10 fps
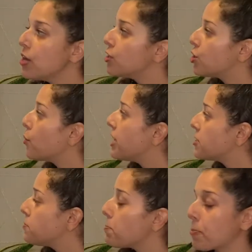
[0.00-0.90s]
So it's
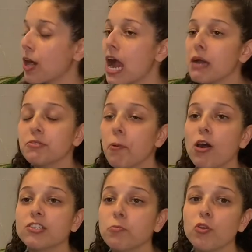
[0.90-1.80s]
perhaps
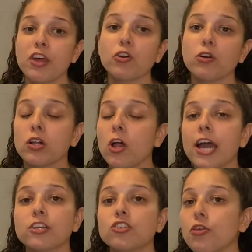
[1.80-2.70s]
possible that it'll
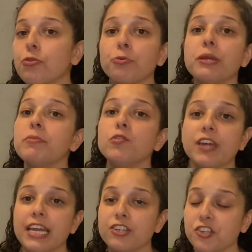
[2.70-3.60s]
collect three
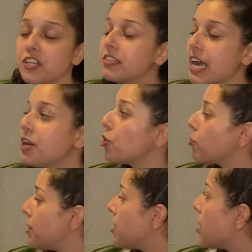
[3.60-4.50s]
mutations and it'll
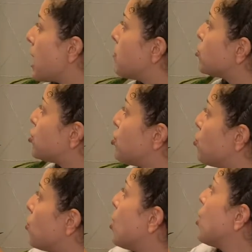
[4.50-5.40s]
be able
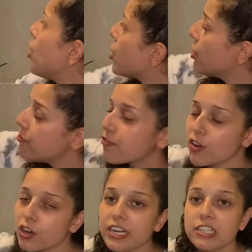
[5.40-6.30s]
to
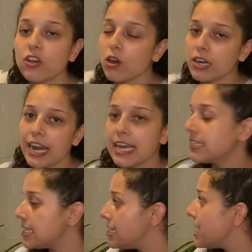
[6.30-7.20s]
convert its RNA
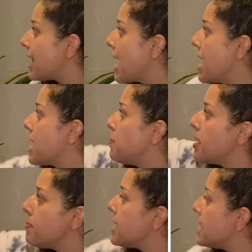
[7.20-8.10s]
into DNA and
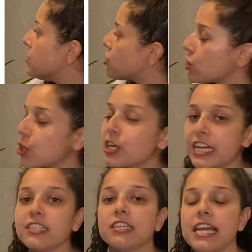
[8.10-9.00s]
maybe insert
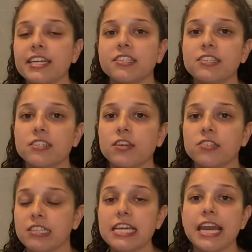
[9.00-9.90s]
it, its
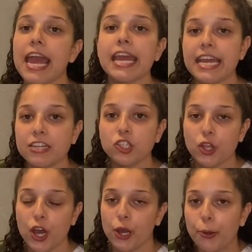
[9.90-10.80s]
DNA into
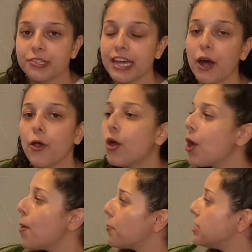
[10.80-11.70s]
the host cell.
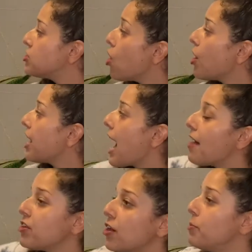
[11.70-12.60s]
But it's not gonna
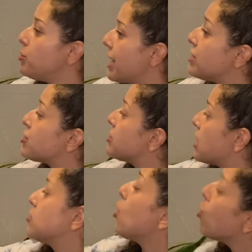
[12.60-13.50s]
have enough mutations
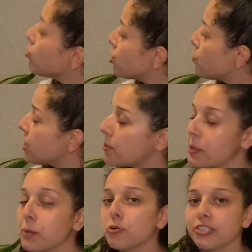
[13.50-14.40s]
that it's also gonna
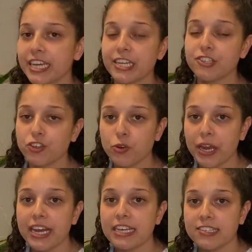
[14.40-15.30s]
be able to
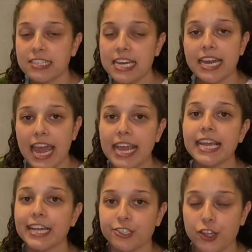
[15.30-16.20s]
integrate its
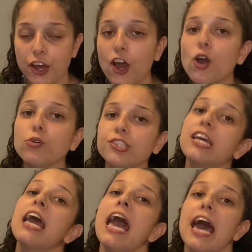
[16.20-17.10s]
DNA into the host
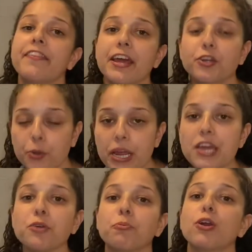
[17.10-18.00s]
and then
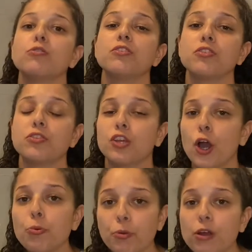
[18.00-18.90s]
create the pro
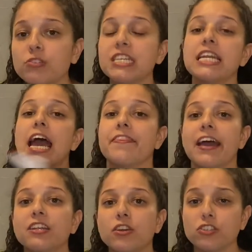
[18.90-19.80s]
coat protein and
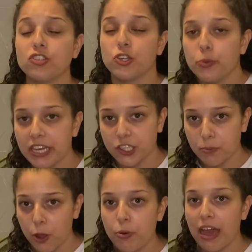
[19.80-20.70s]
then to
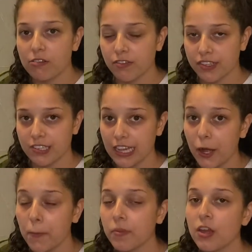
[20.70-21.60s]
explode out of the
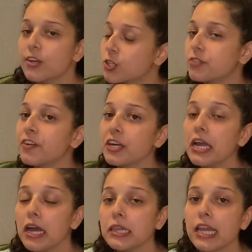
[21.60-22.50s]
cell. So it's very
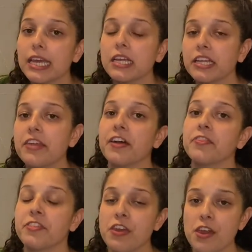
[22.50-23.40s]
unlikely
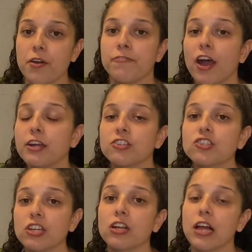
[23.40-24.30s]
that the virus is
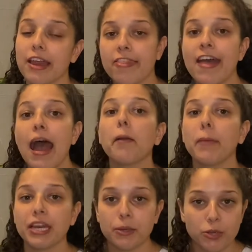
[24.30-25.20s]
gonna collect that
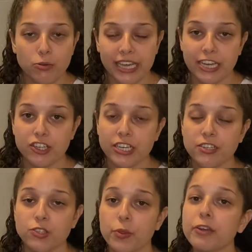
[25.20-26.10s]
many
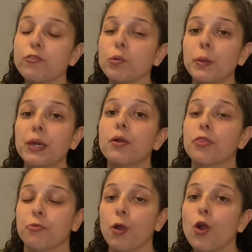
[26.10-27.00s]
mutations. So therefore we
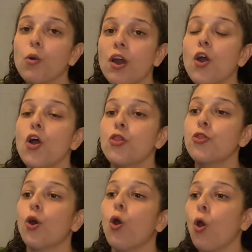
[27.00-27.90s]
throw
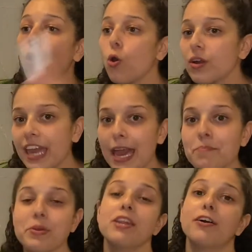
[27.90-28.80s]
the whole
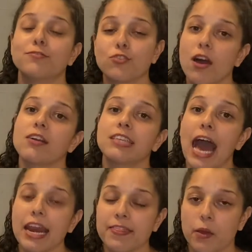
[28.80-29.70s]
gambit of drugs
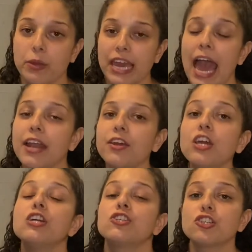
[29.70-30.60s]
at it that we can
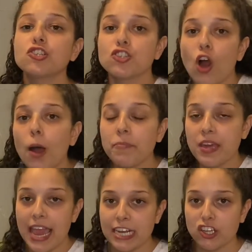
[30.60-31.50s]
to stop
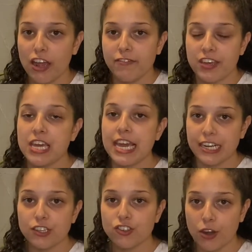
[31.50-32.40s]
the HIV in
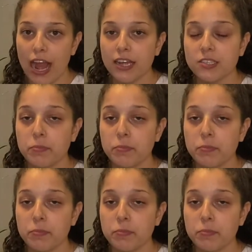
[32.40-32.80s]
its tracks.